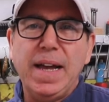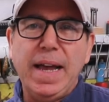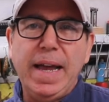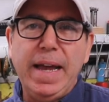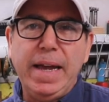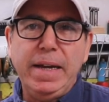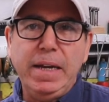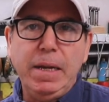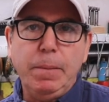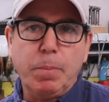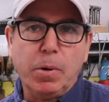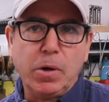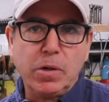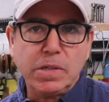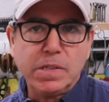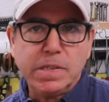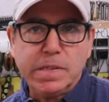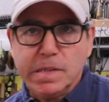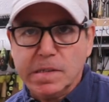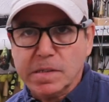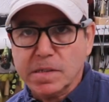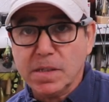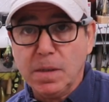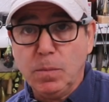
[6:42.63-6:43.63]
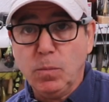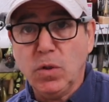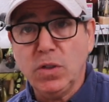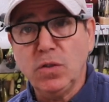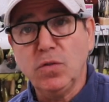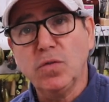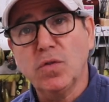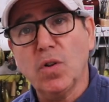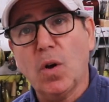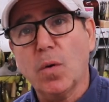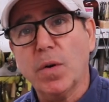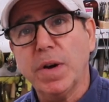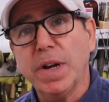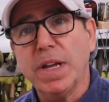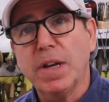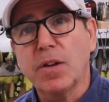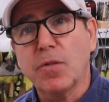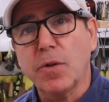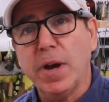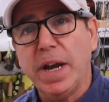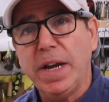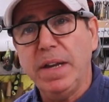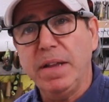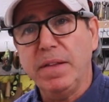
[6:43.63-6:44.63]
a handy person, someone who's already
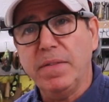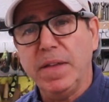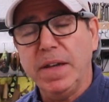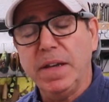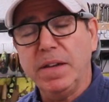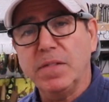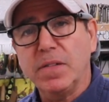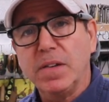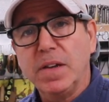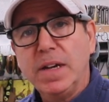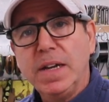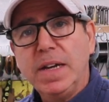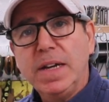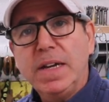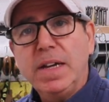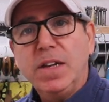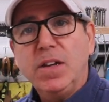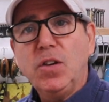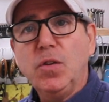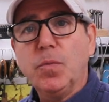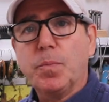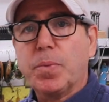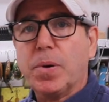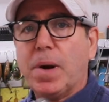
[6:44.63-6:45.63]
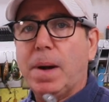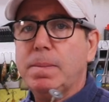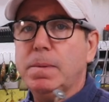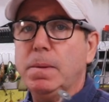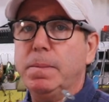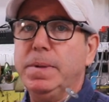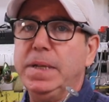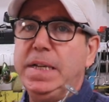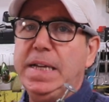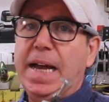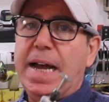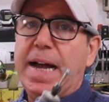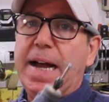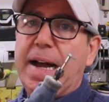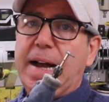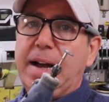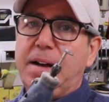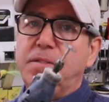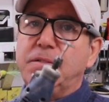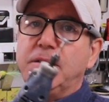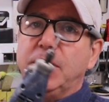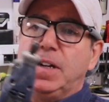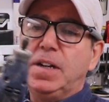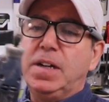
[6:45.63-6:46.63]
creating things, you probably
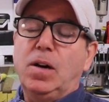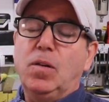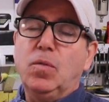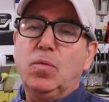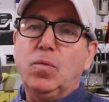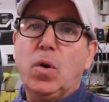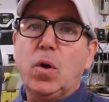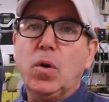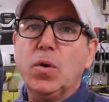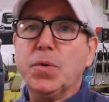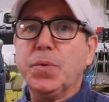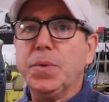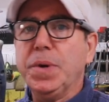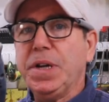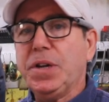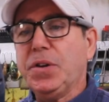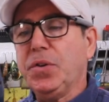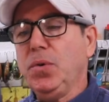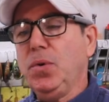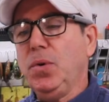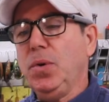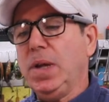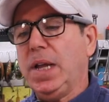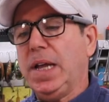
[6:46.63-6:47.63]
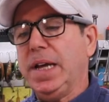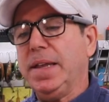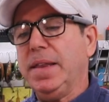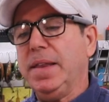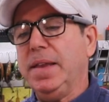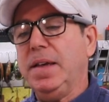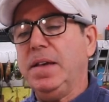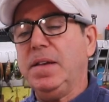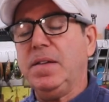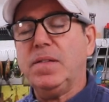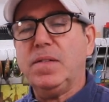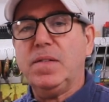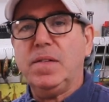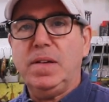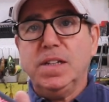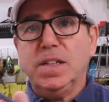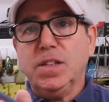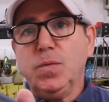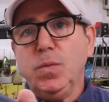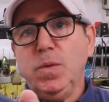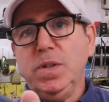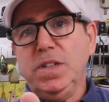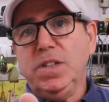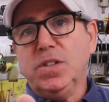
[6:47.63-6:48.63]
have a rotary tool like this.
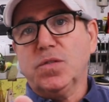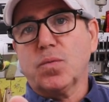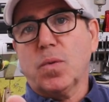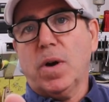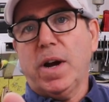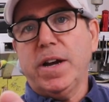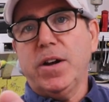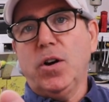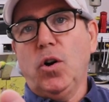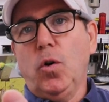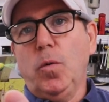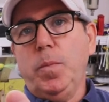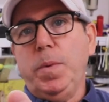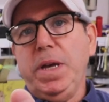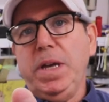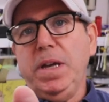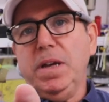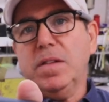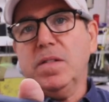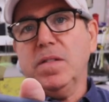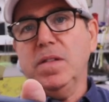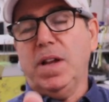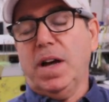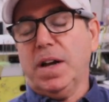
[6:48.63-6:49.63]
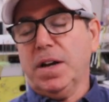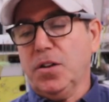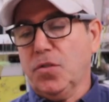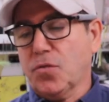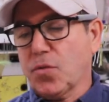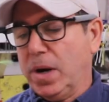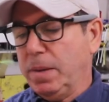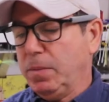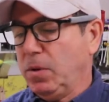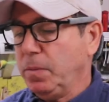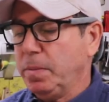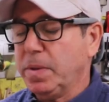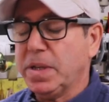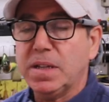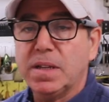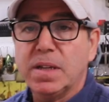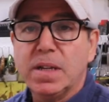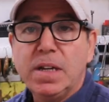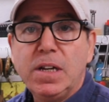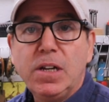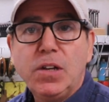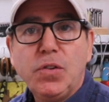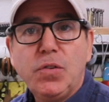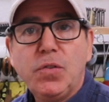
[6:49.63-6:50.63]
This one is Ryobi. It's not a Dremel,
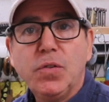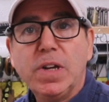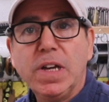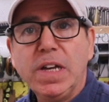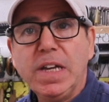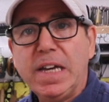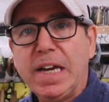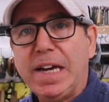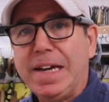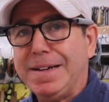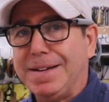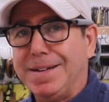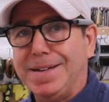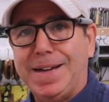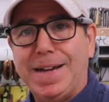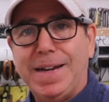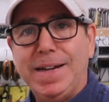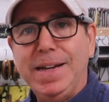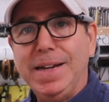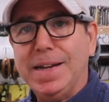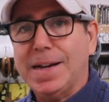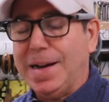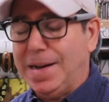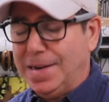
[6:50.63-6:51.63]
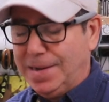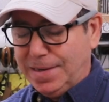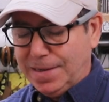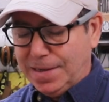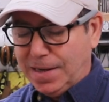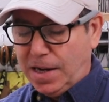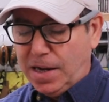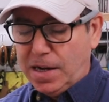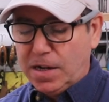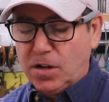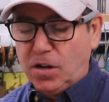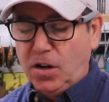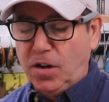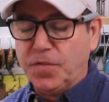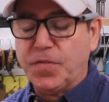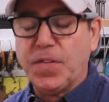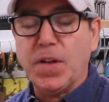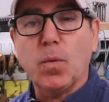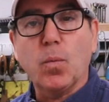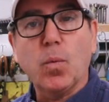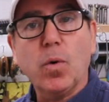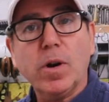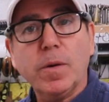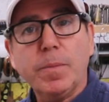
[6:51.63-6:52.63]
but you can get any kind of knockoff.
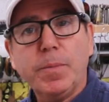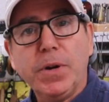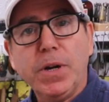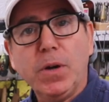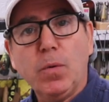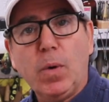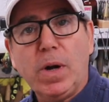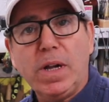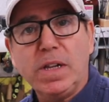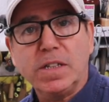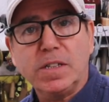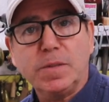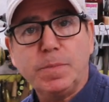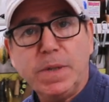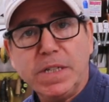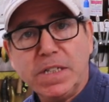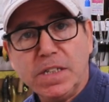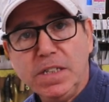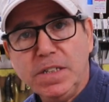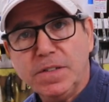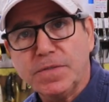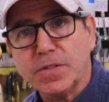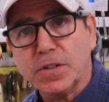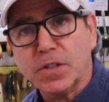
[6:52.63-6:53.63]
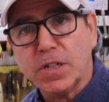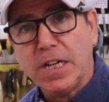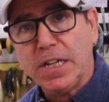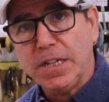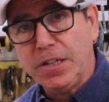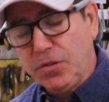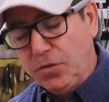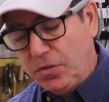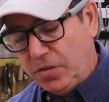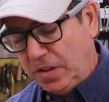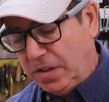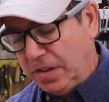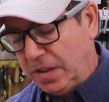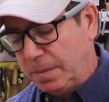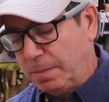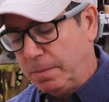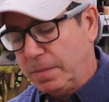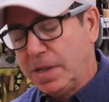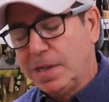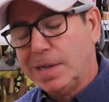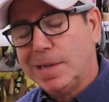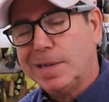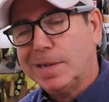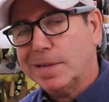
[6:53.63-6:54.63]
They work pretty well, especially if you're not using
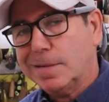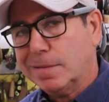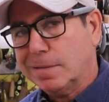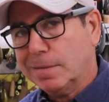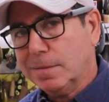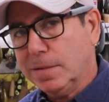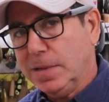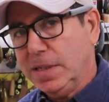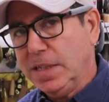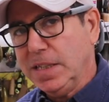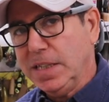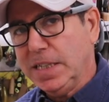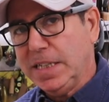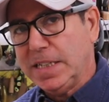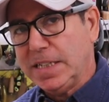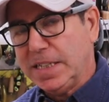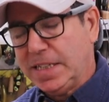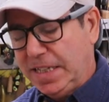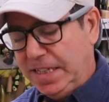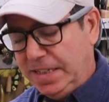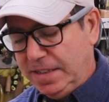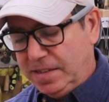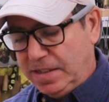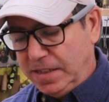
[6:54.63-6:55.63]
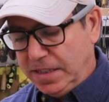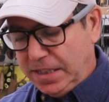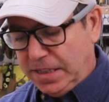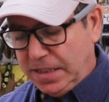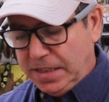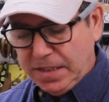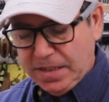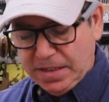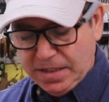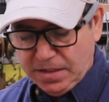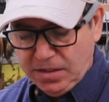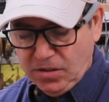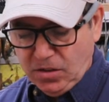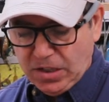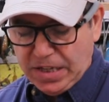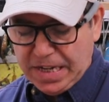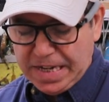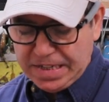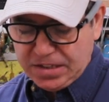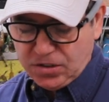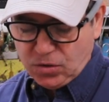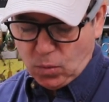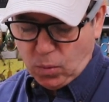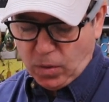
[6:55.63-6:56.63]
them really intensely. They'll
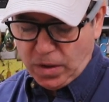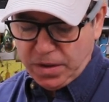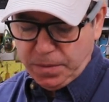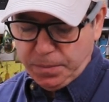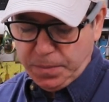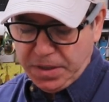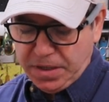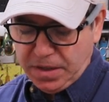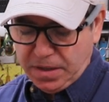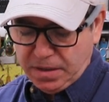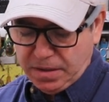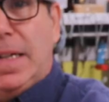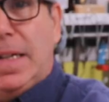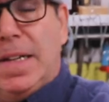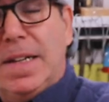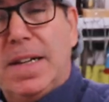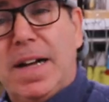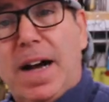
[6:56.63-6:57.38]
last quite a bit.